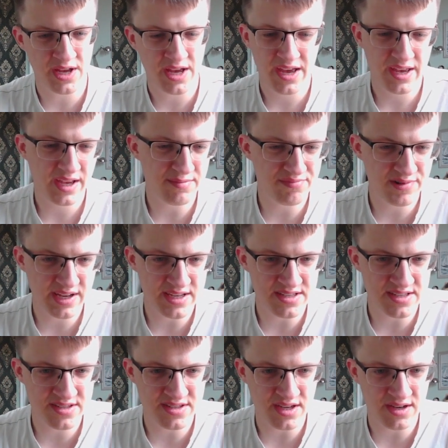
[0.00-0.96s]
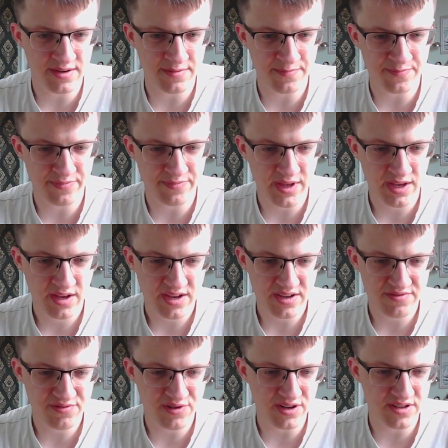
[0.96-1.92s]
You can bring his
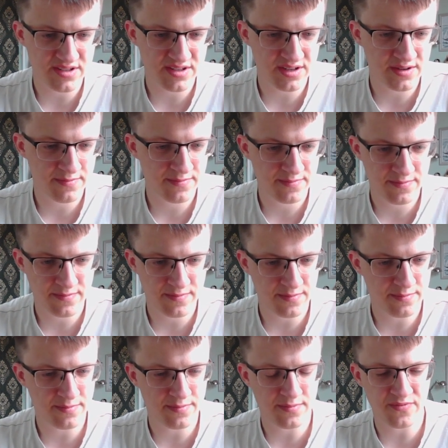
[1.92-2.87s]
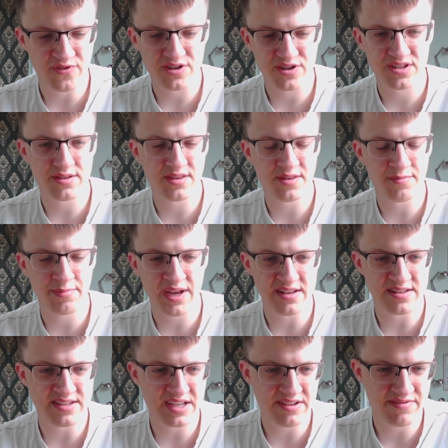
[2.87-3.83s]
rooks to the b
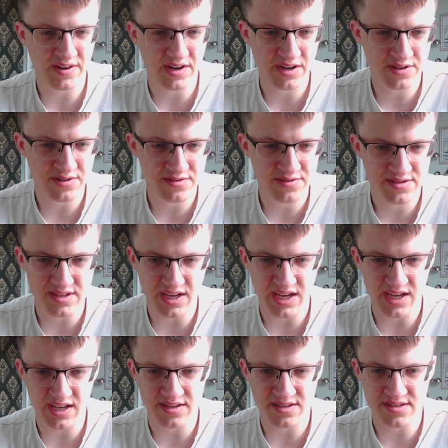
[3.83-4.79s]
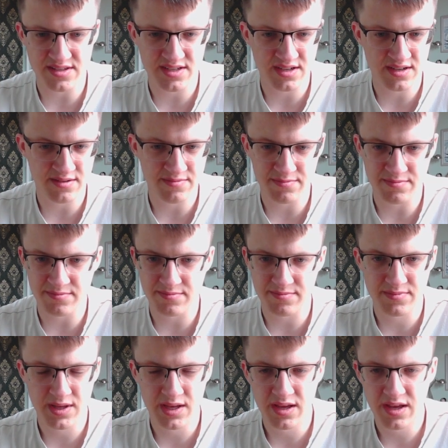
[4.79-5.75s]
and d files, and
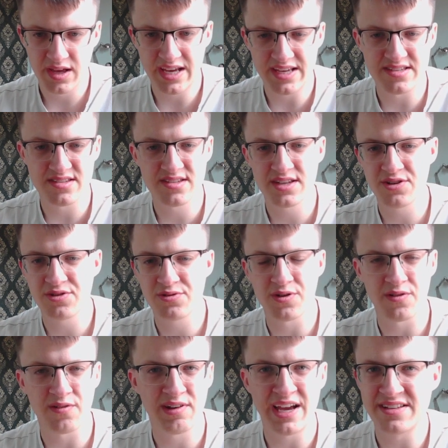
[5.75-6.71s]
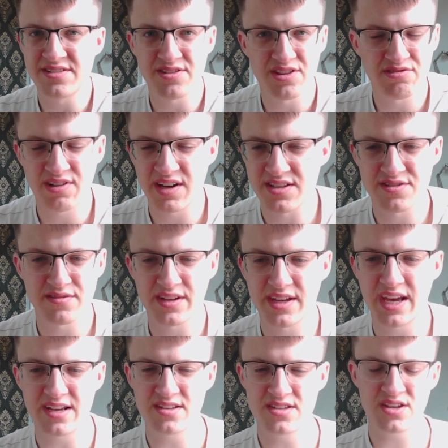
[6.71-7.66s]
he's still got latent threats on the
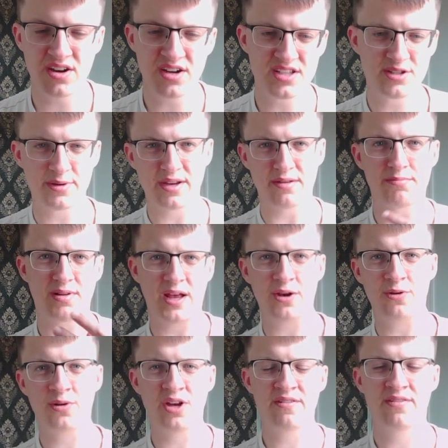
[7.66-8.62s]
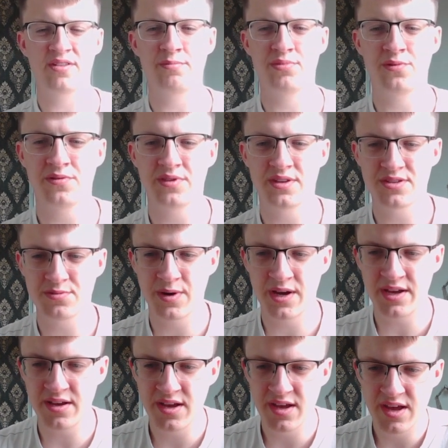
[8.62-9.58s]
king side, so he can play all over the board this
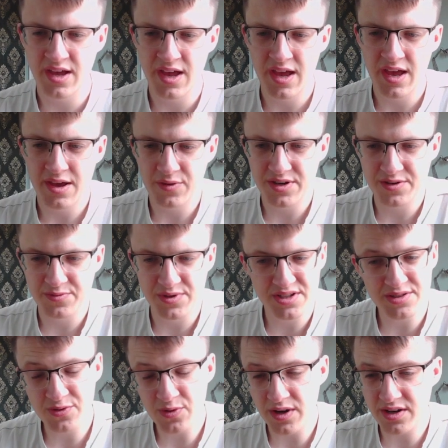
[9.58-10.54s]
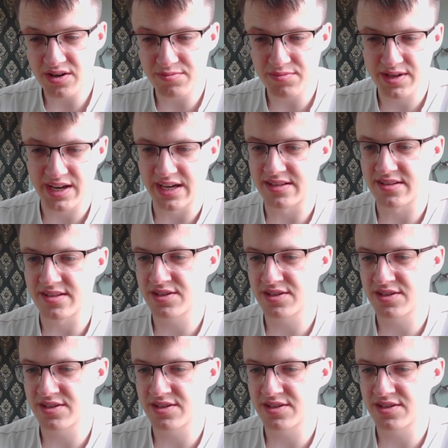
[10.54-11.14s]
way, which is quite complicated.